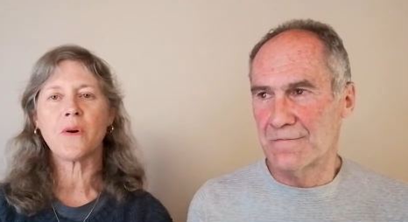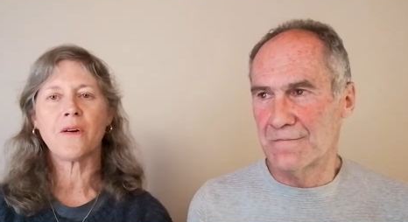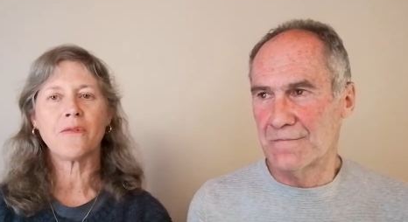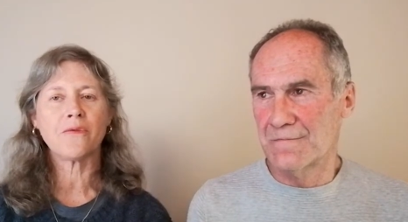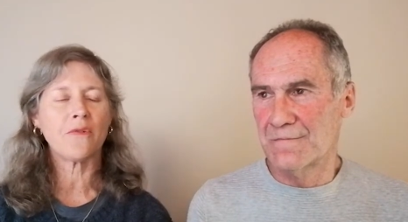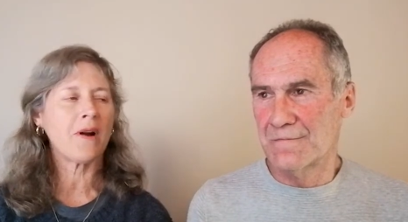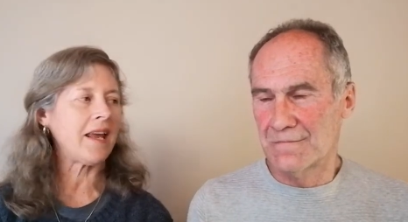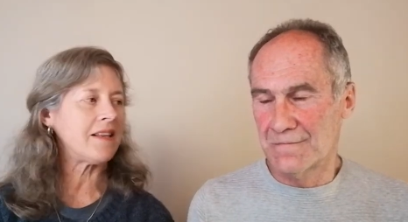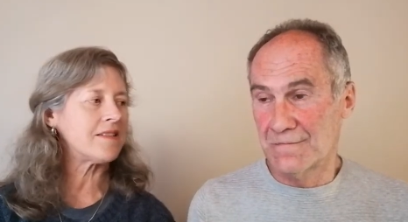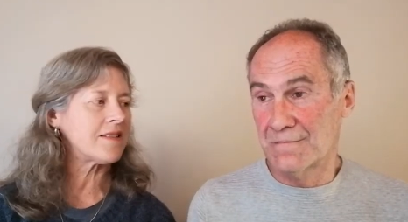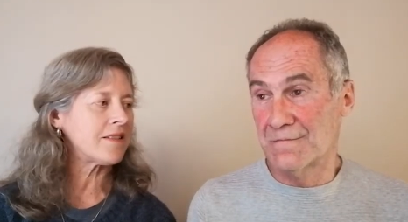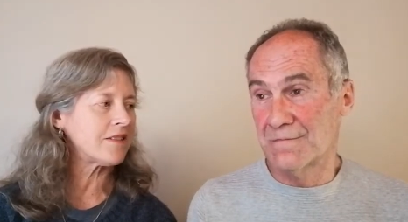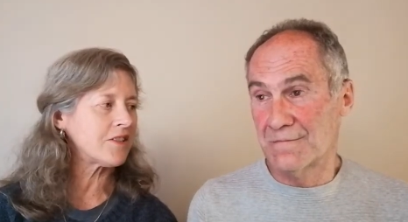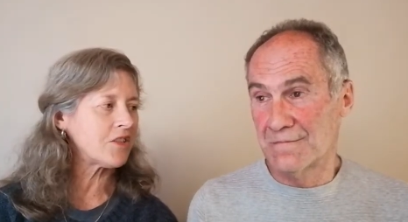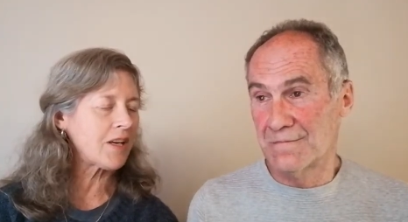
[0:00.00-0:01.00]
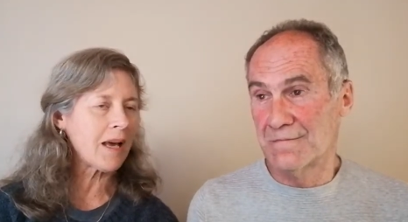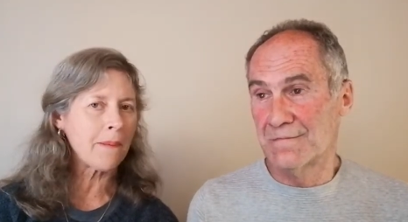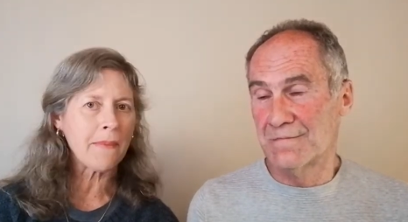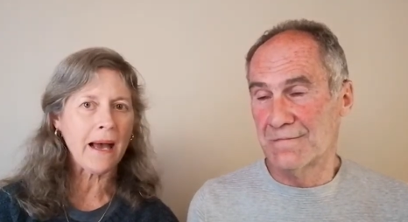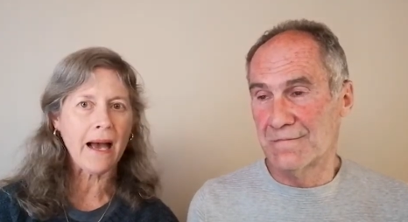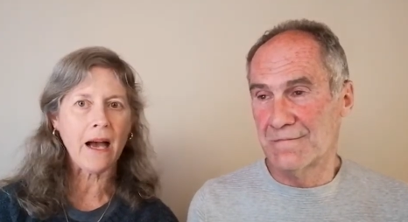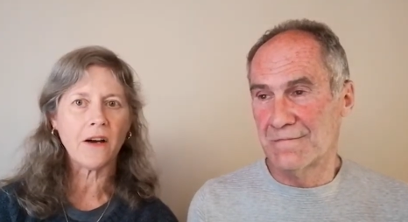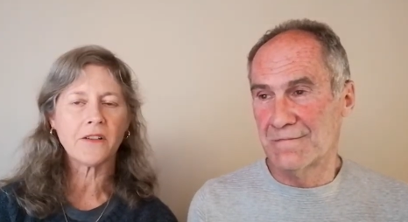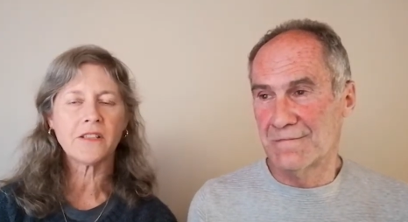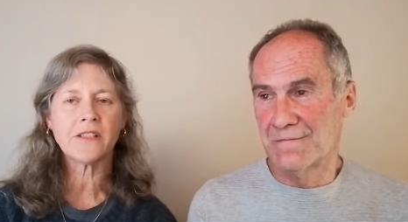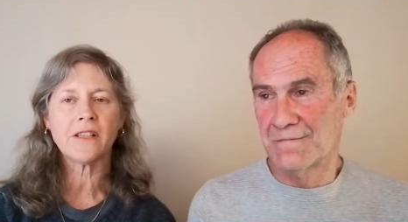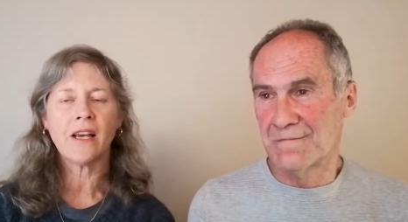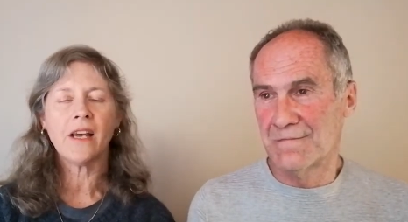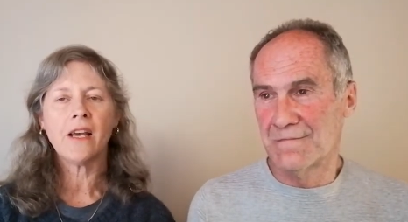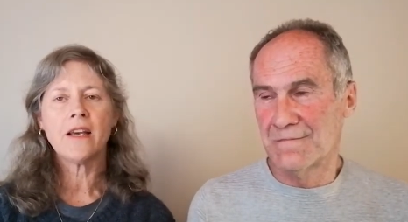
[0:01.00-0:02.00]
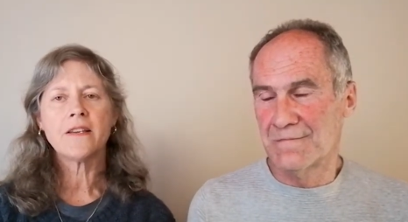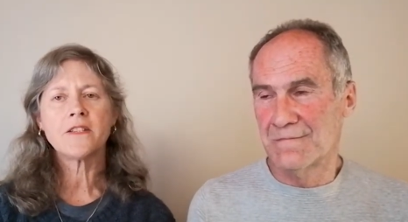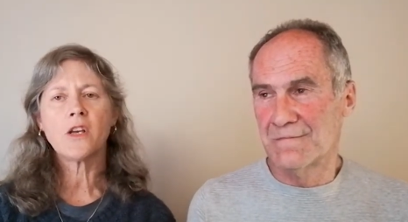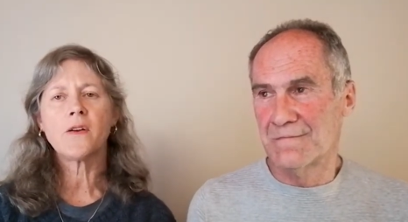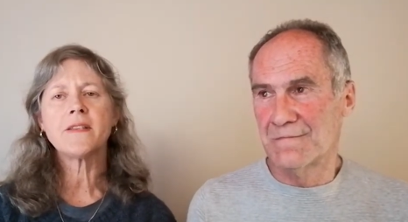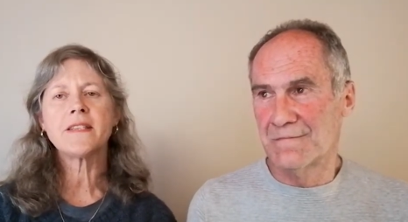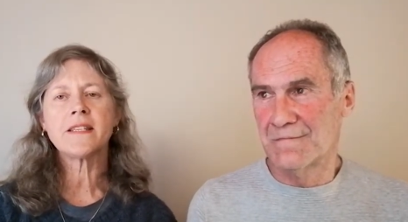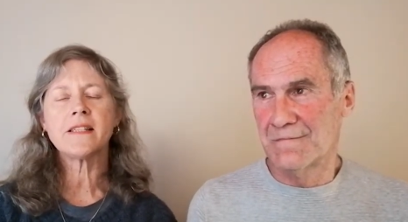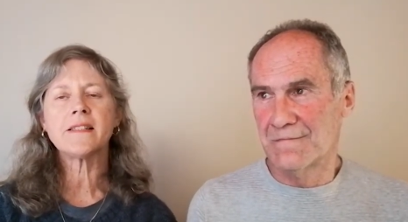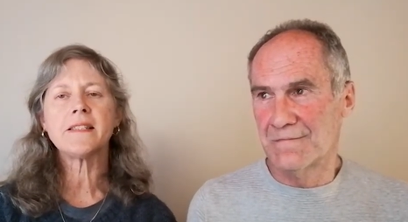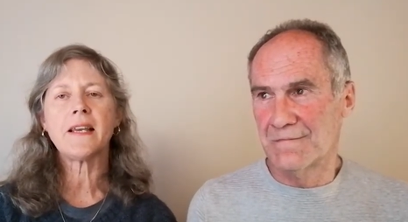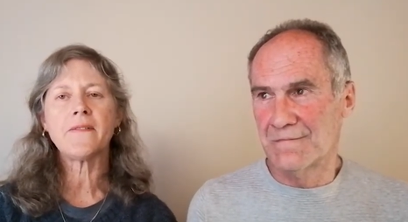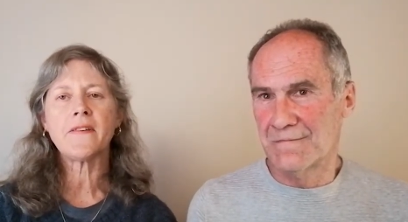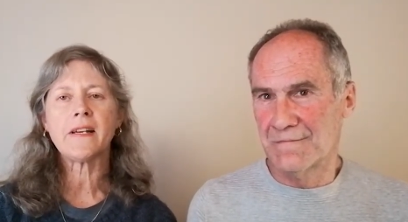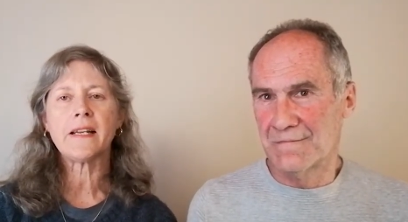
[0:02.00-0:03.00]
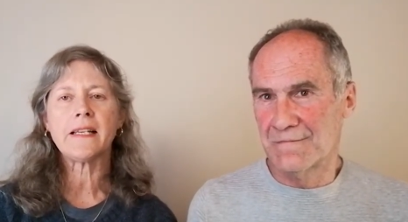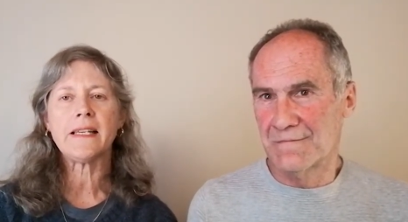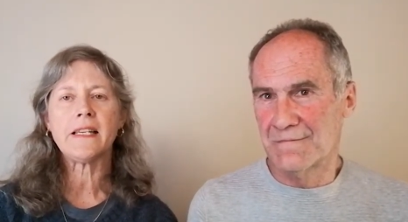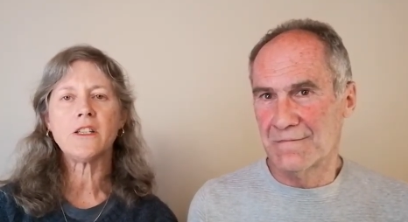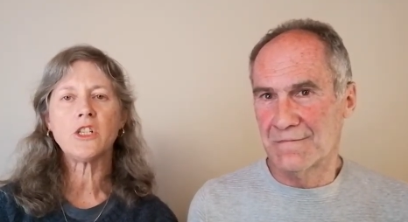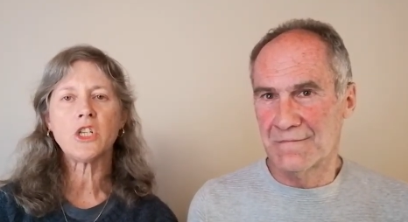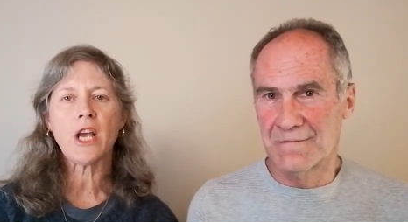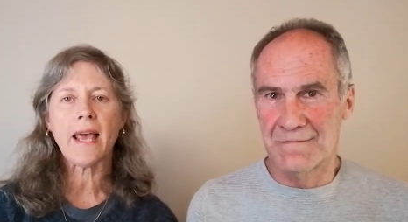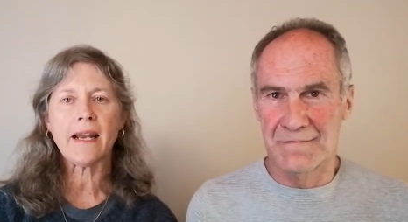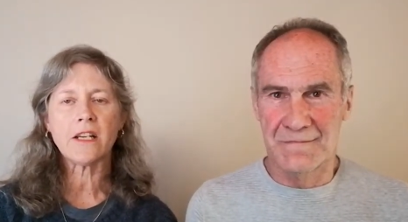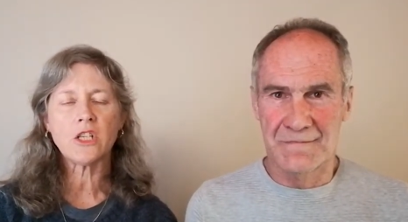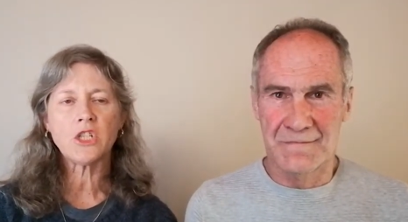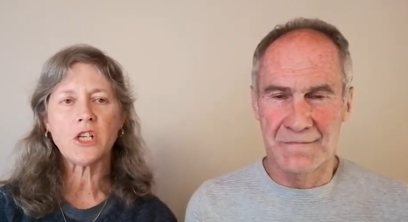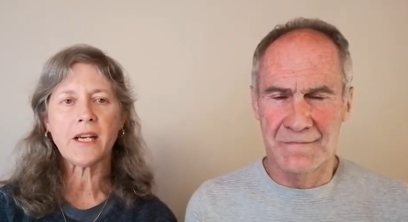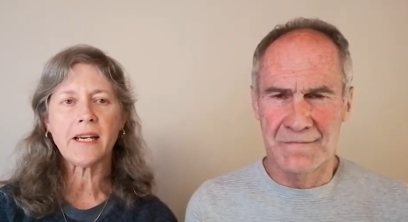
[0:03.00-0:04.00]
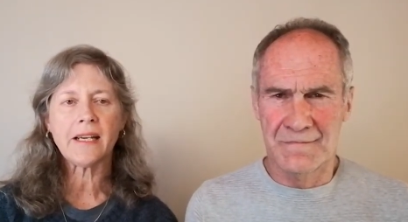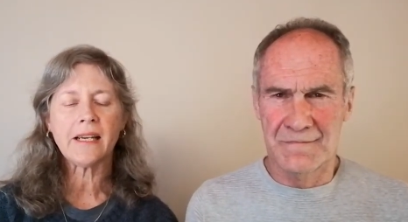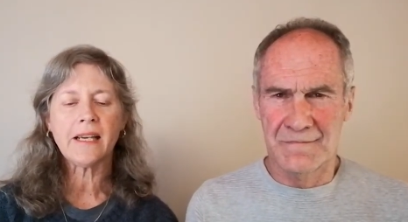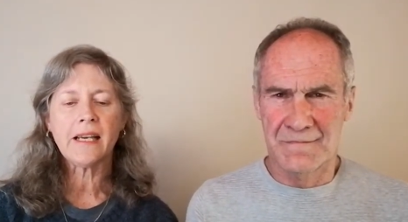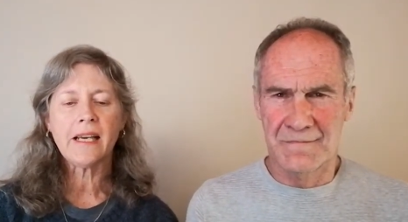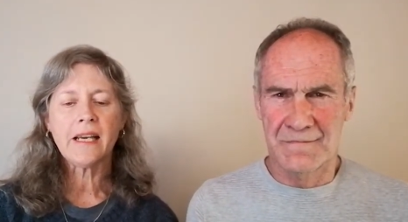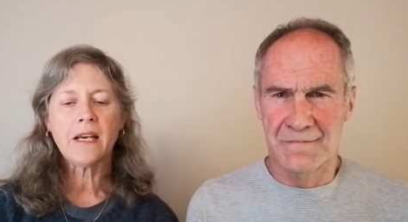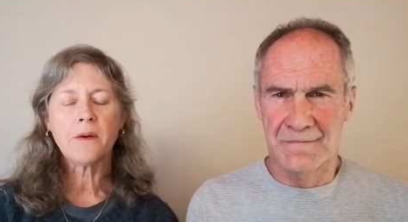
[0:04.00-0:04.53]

Speaker 1: who are afraid mm. still mm-hmm. to come out. So it's still definitely challenging,